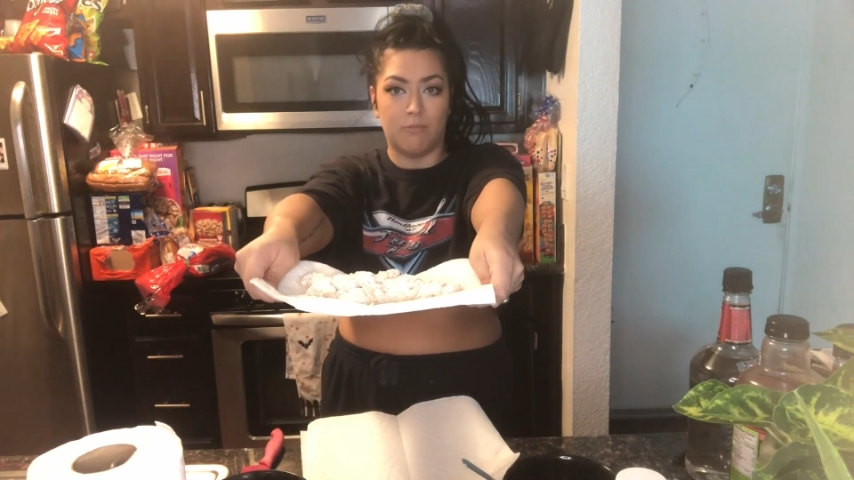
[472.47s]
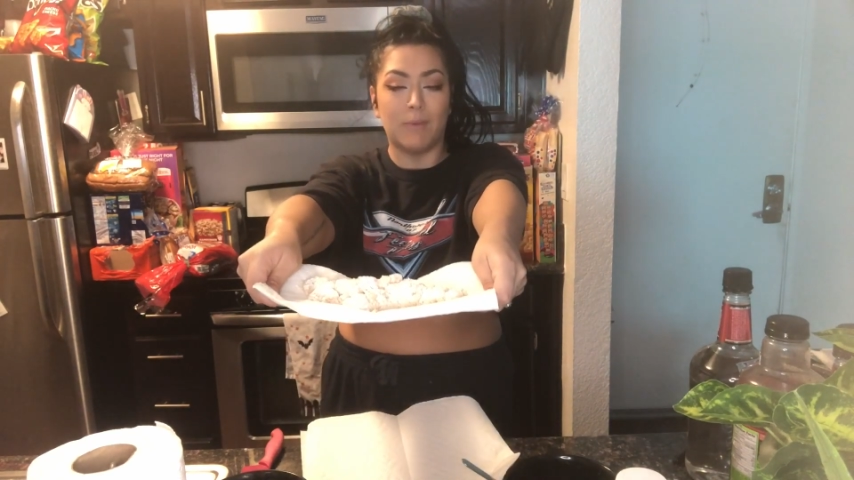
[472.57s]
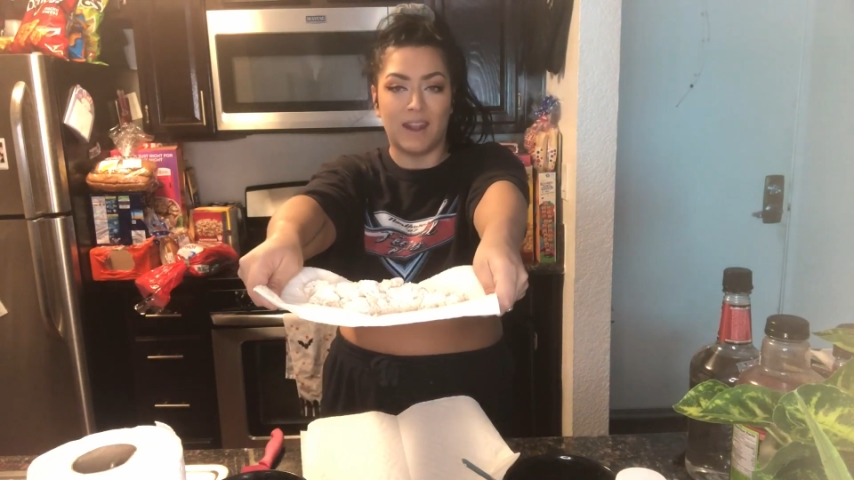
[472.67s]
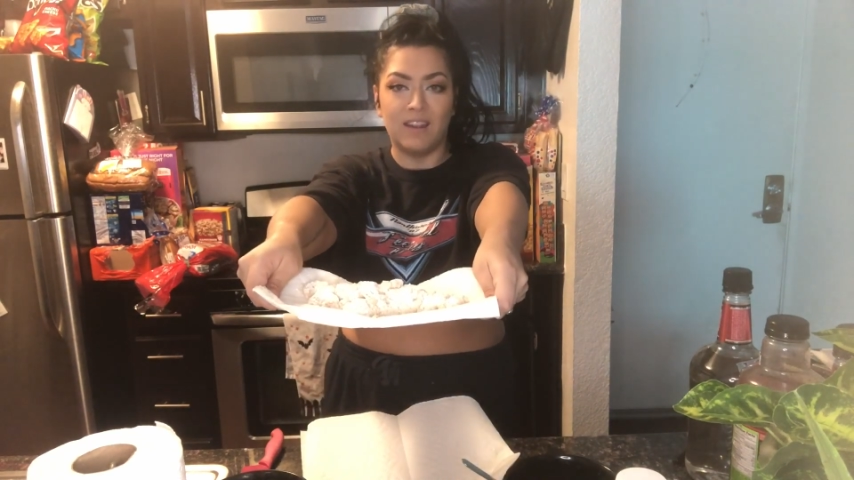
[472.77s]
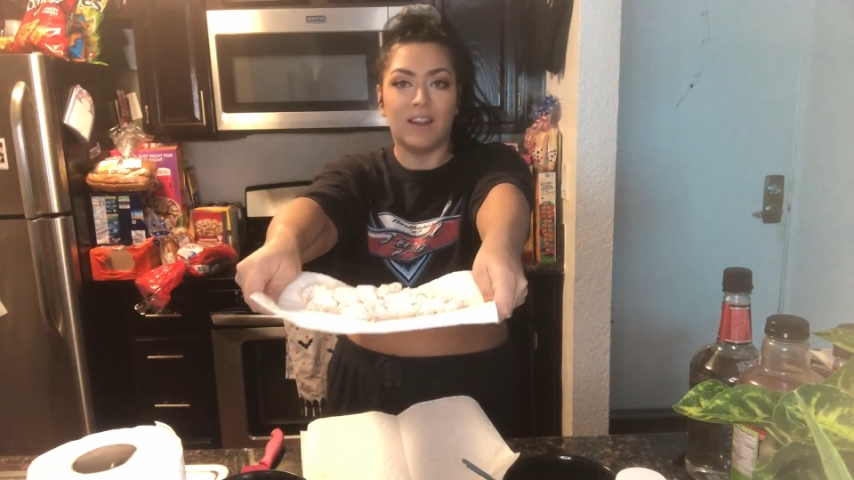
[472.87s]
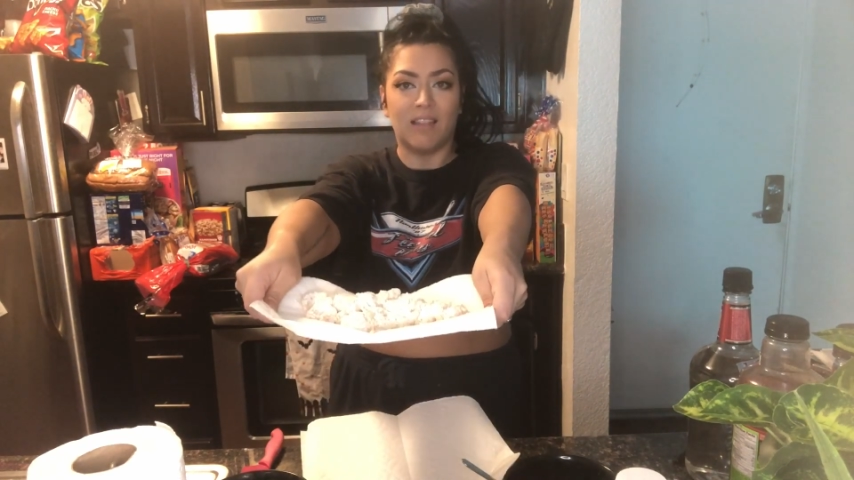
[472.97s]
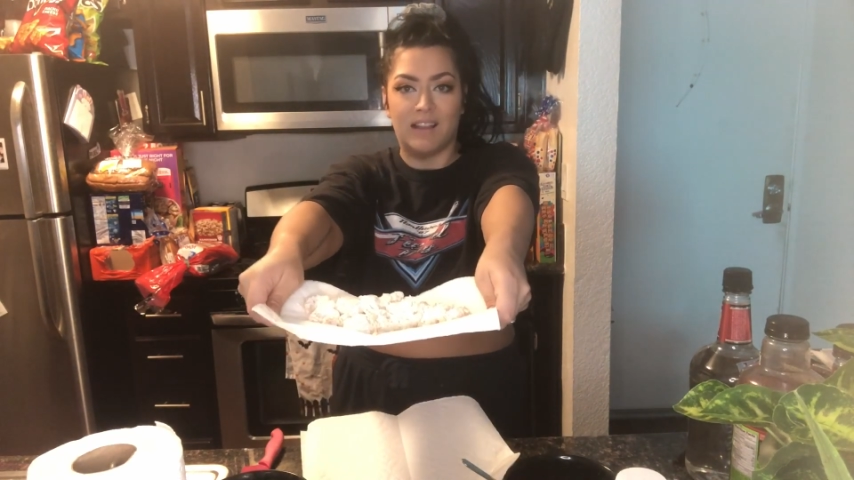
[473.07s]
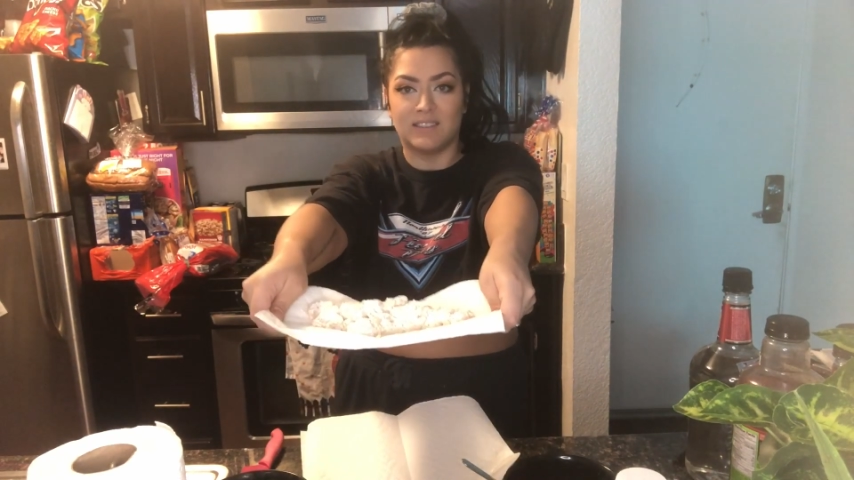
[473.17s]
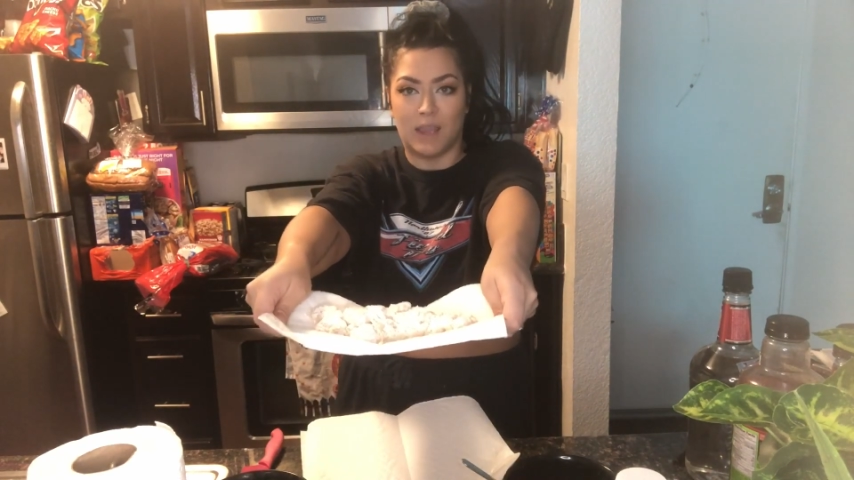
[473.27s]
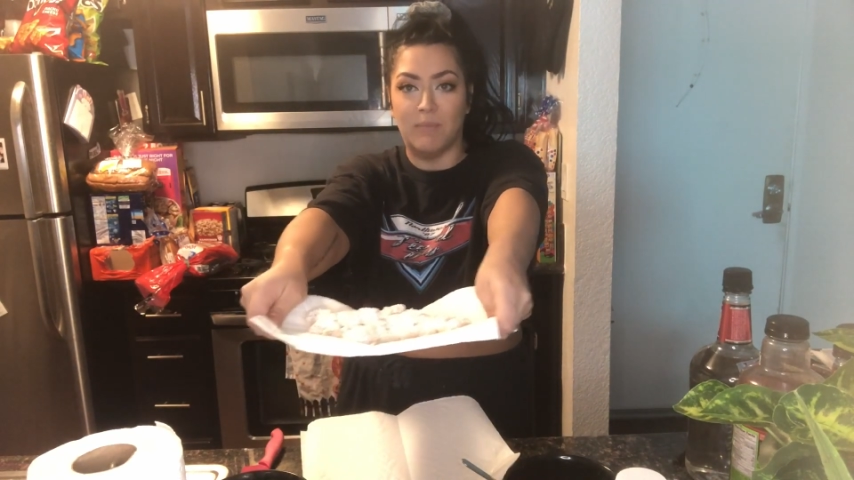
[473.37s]
but I did it
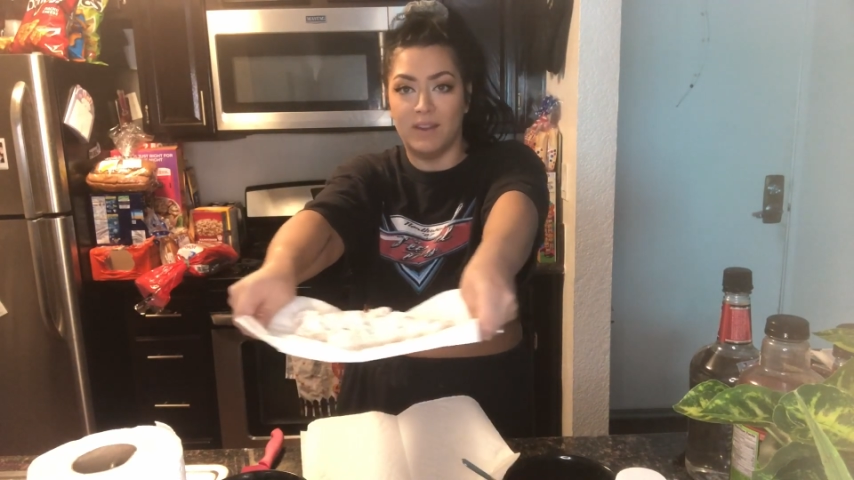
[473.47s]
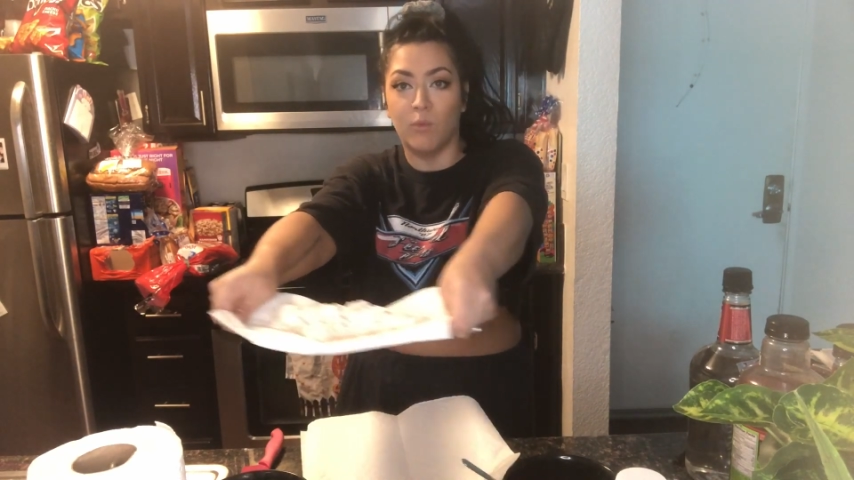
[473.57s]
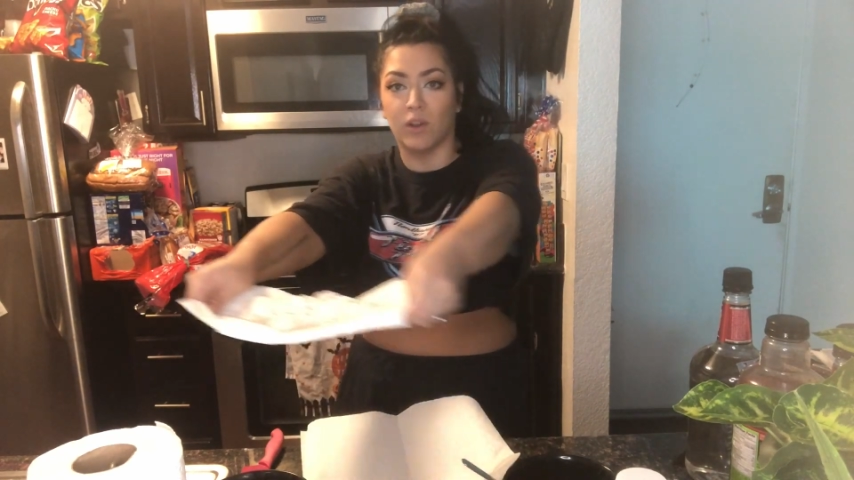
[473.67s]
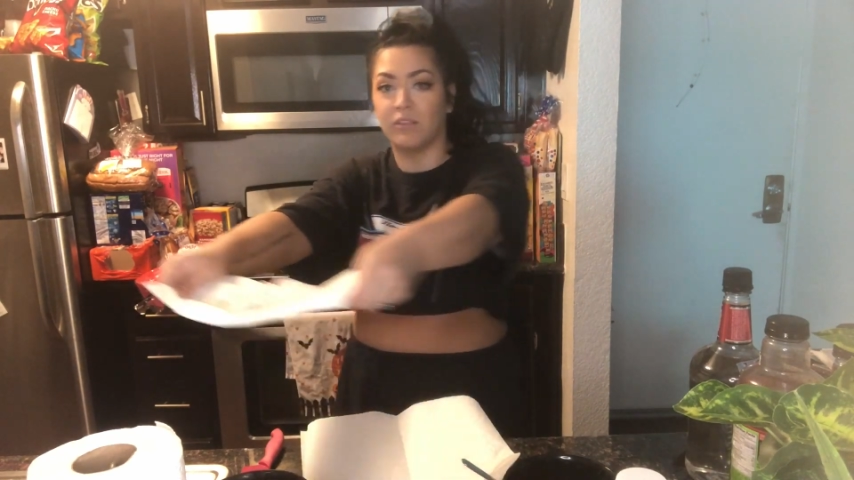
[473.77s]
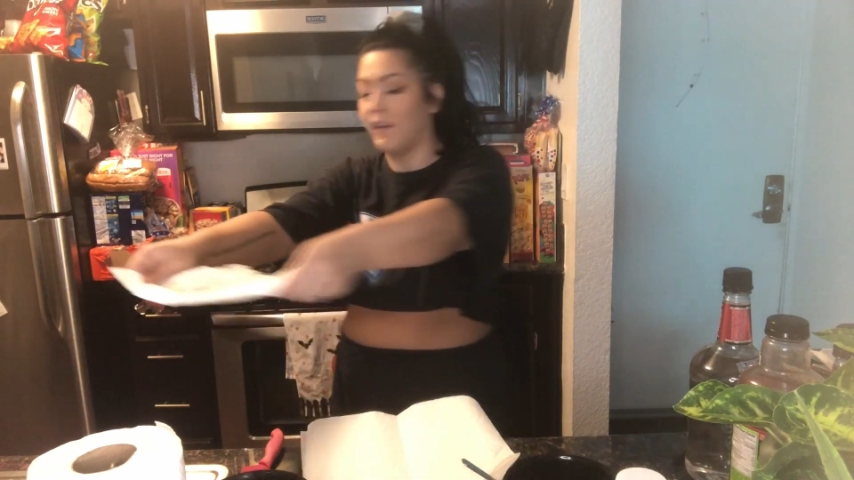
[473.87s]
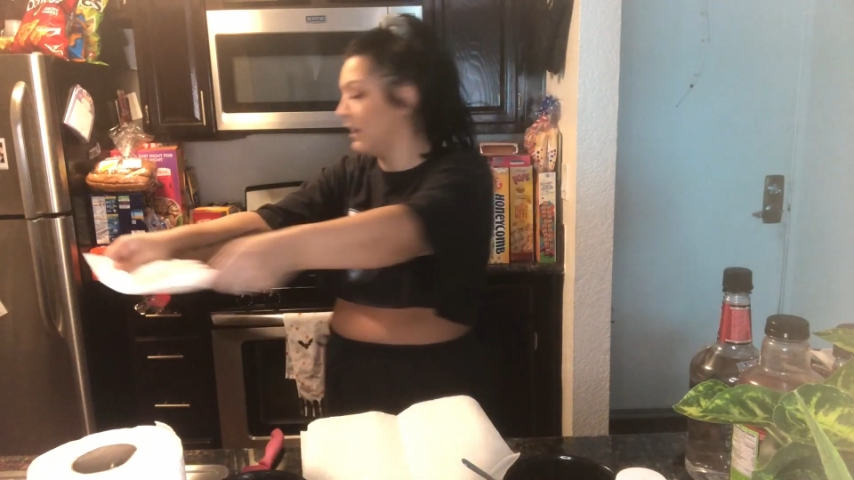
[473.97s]
last time and it worked fine.